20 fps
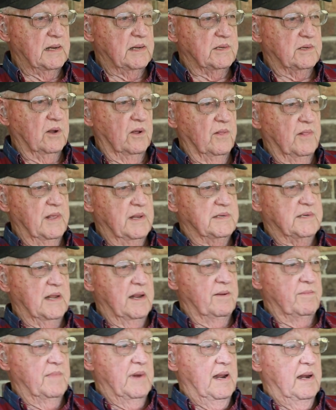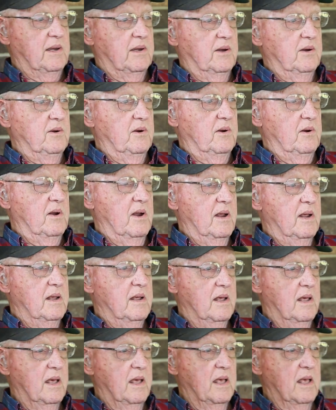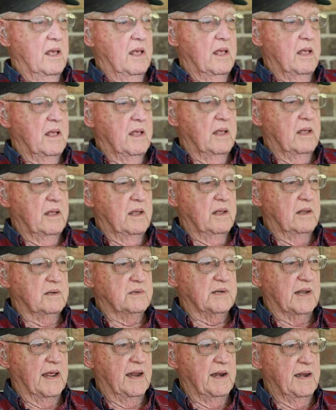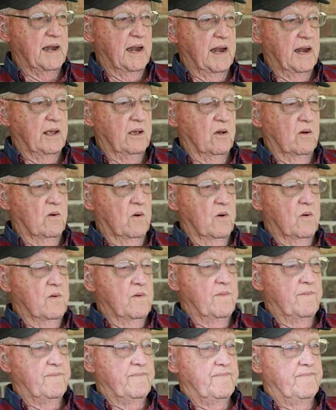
so they sent me to San Diego,